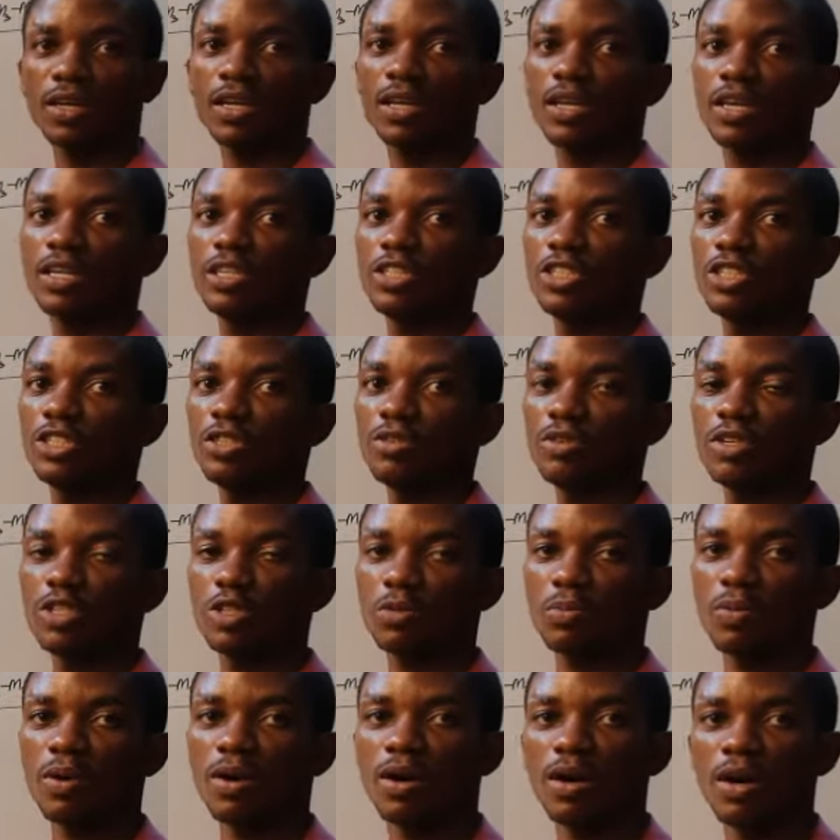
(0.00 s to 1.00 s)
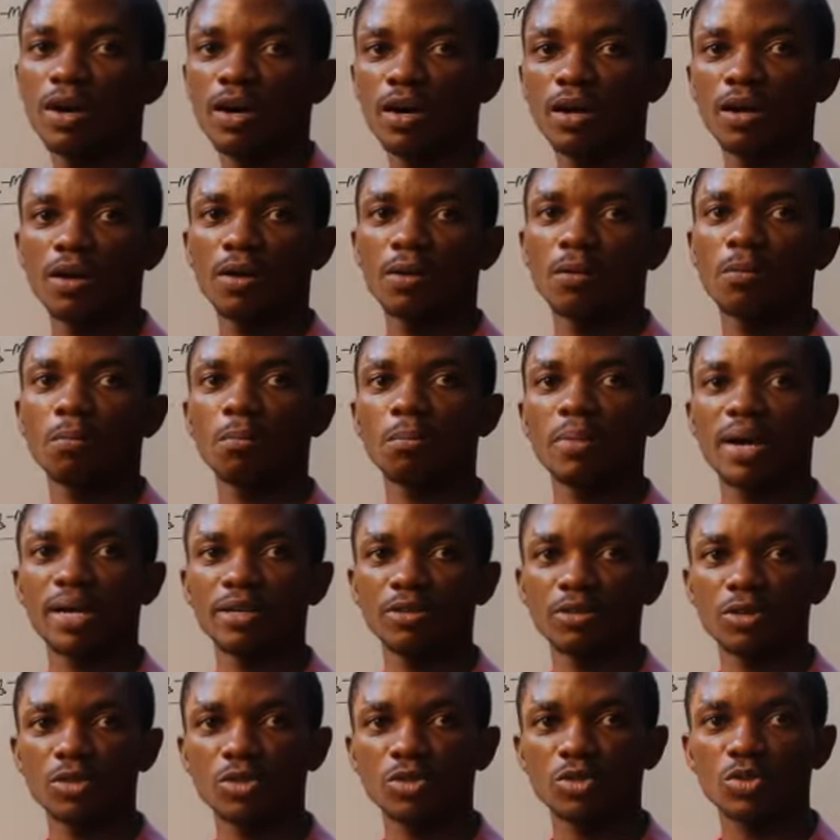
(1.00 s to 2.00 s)
kg raised power
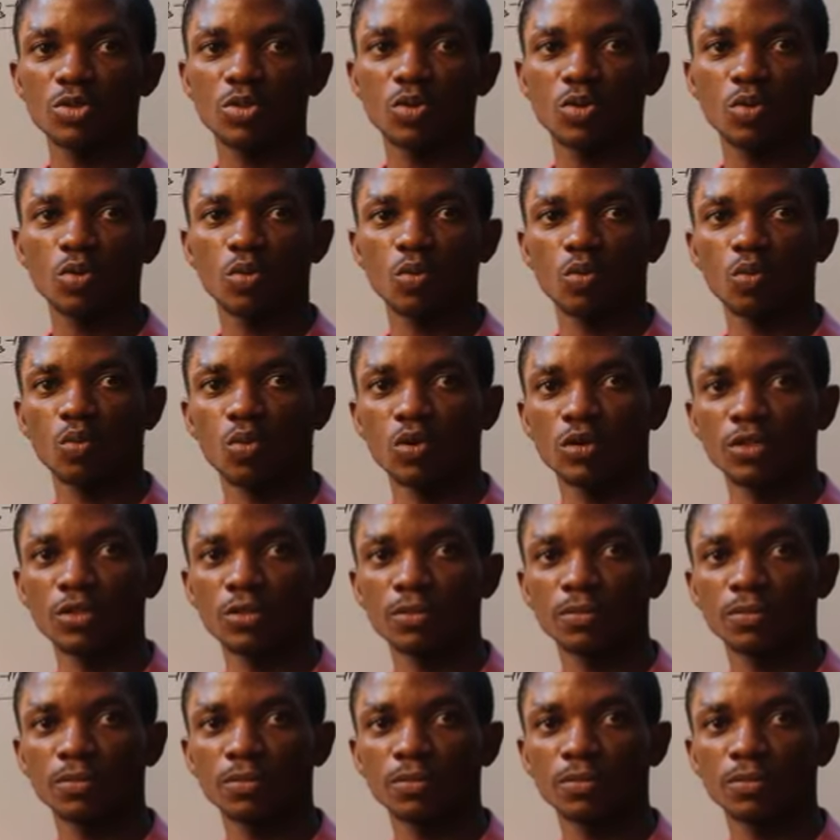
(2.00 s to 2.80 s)
minus 1.